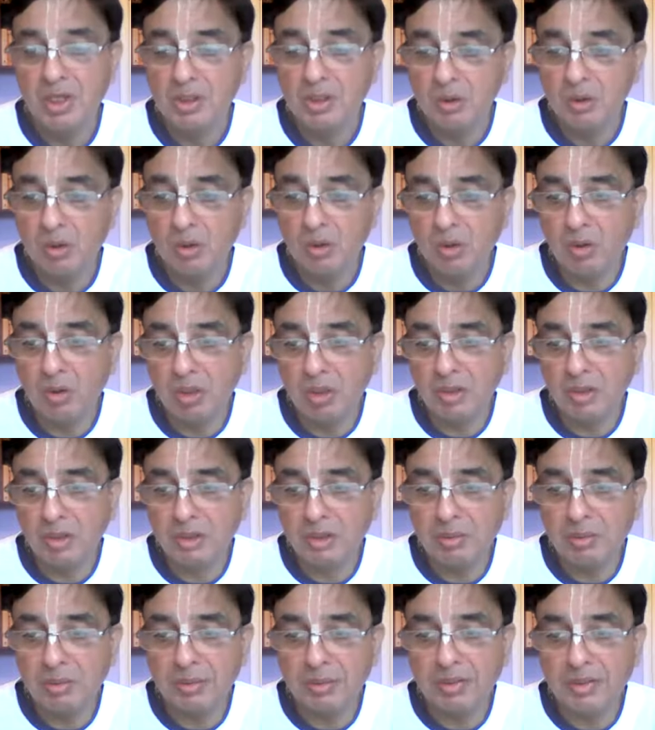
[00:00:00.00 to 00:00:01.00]
So Lord
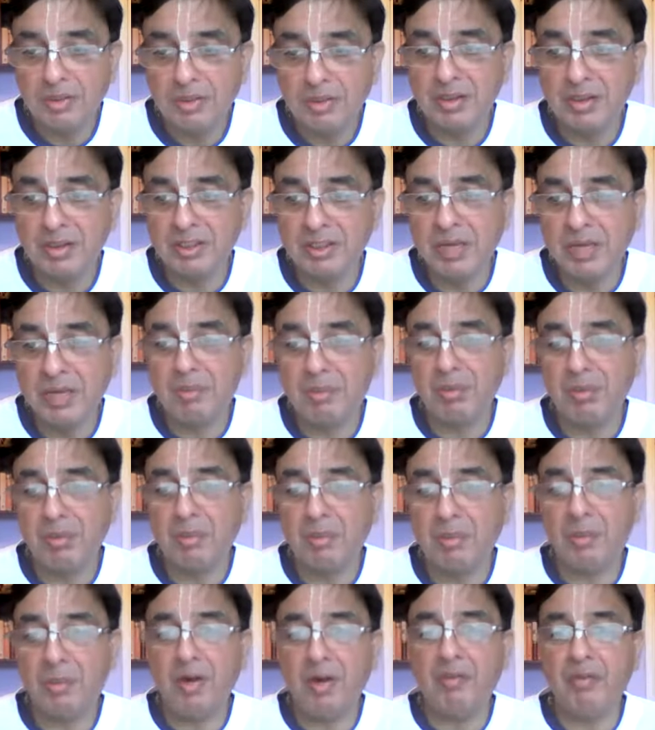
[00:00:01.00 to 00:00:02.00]
Narsimha, there, for example,
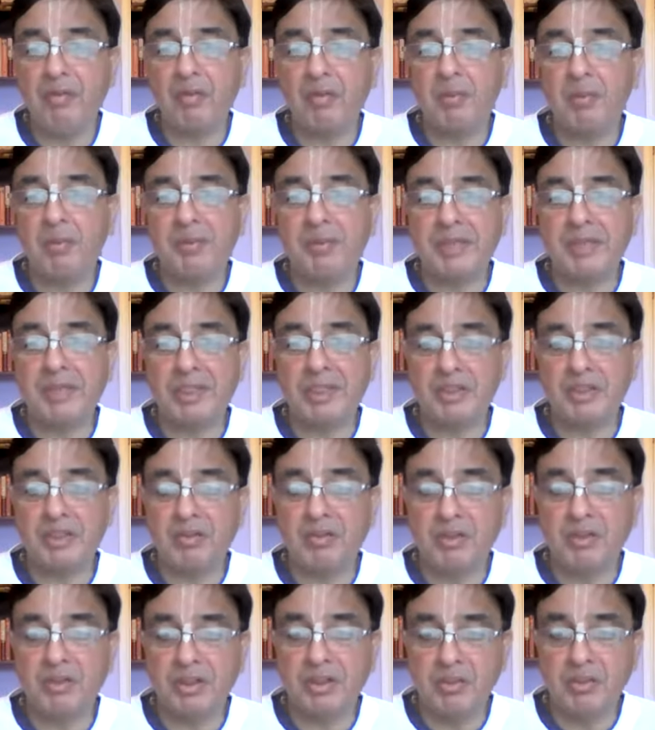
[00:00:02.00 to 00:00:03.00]
appeared for the protection
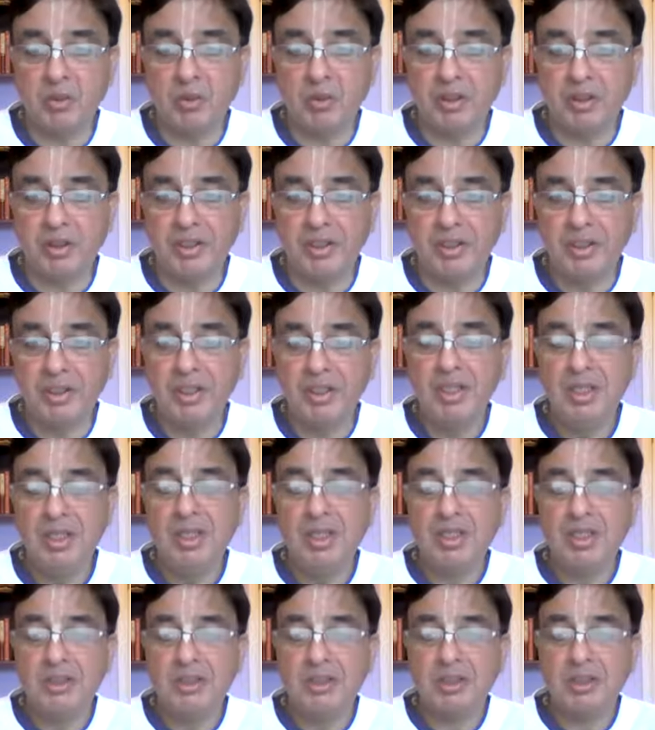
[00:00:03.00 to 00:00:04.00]
of his devotee.
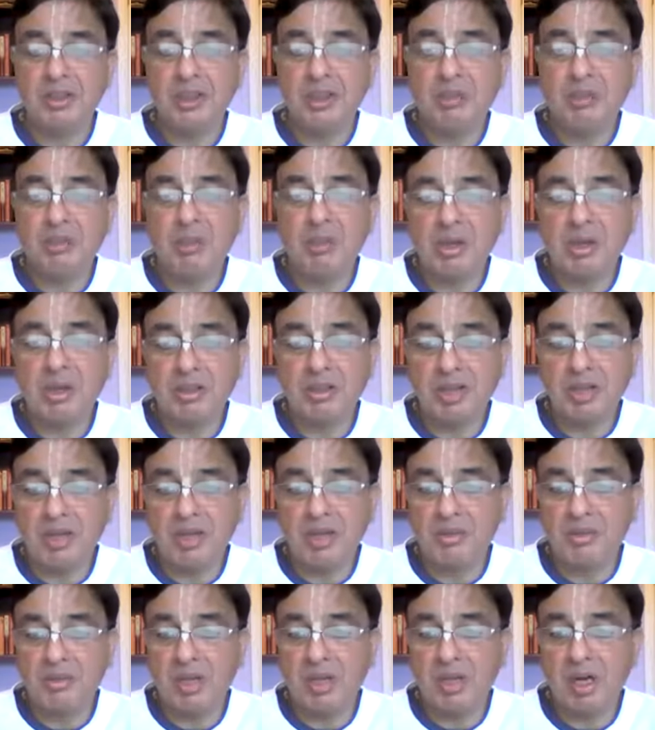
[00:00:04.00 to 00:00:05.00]
Such
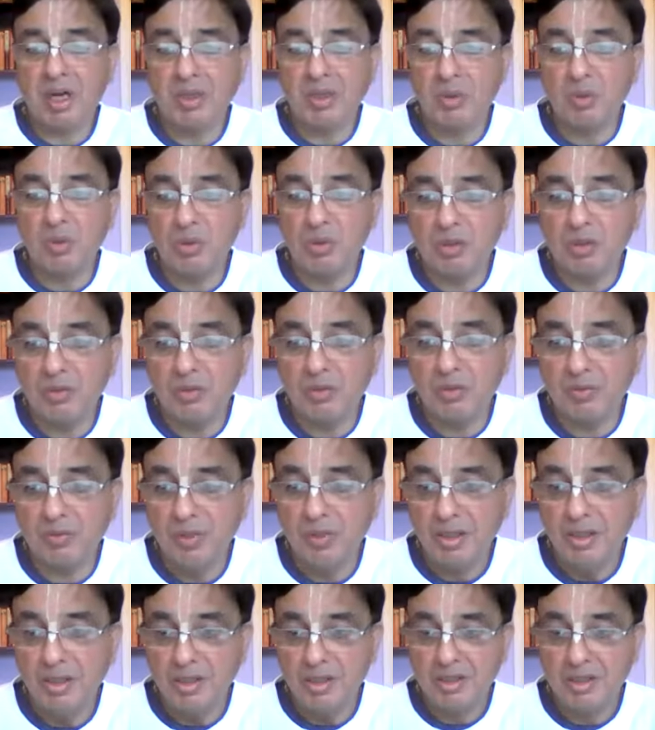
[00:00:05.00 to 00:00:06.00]
pastimes are those of
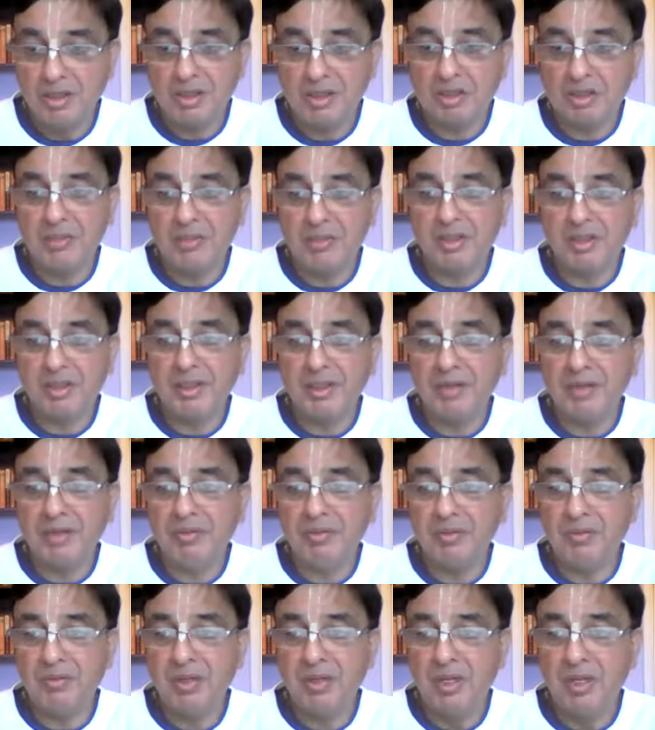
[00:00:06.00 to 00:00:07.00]

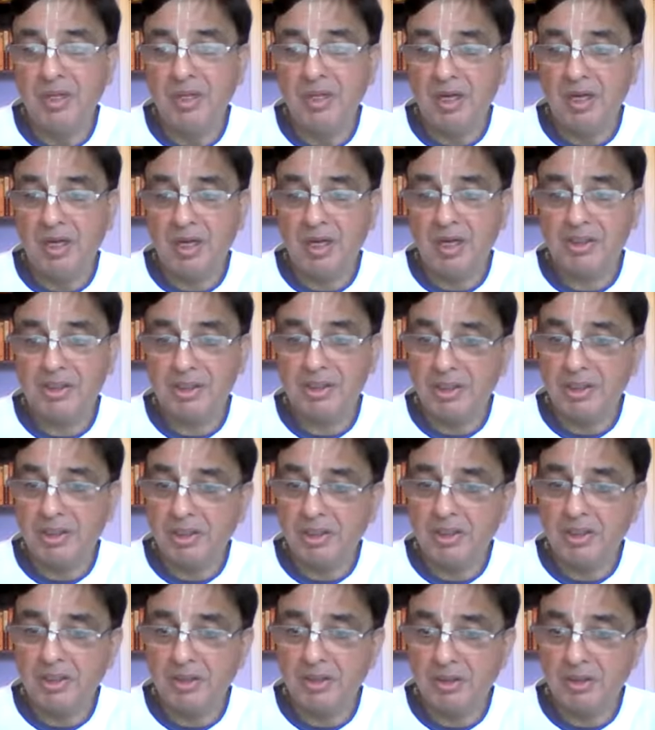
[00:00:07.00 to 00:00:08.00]
Narsimhadev are
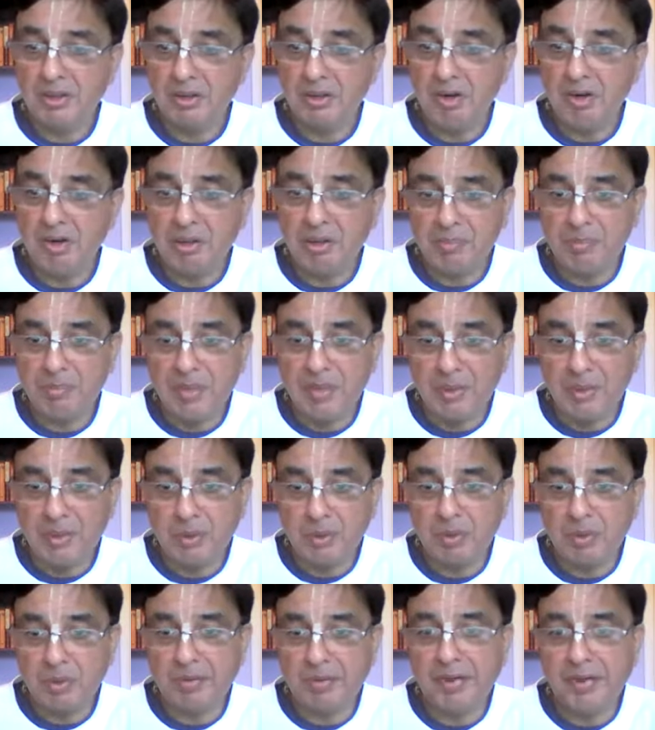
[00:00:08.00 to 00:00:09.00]
certainly not meant
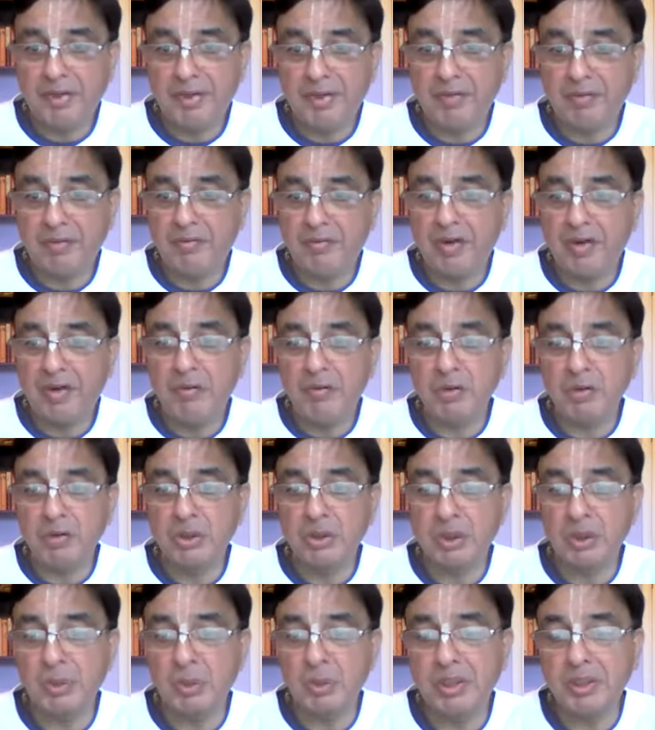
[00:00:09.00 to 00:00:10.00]
to create a fearful
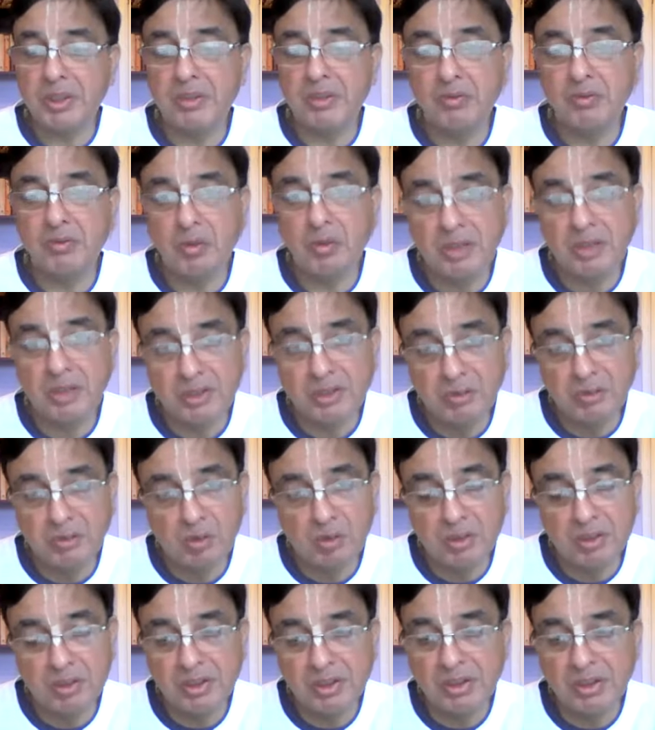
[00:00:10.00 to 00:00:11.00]
situation for the
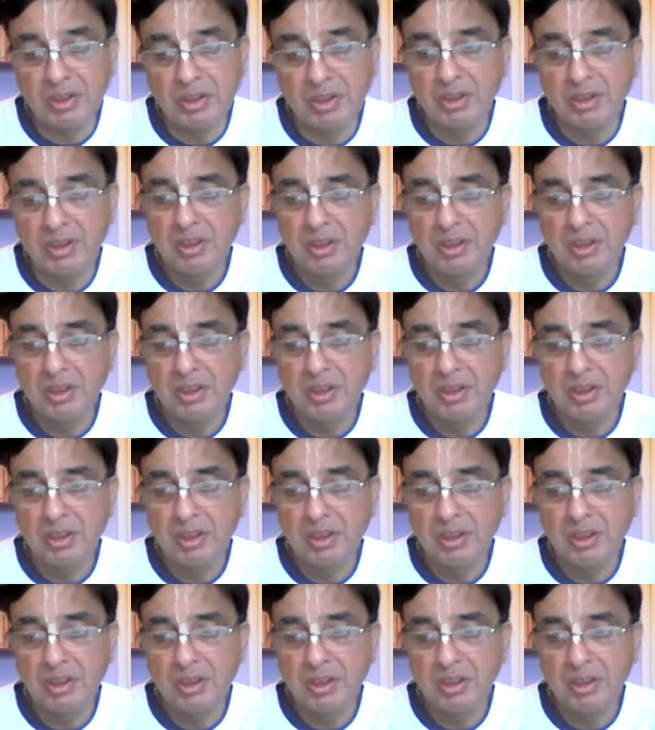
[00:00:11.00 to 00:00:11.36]
devotees.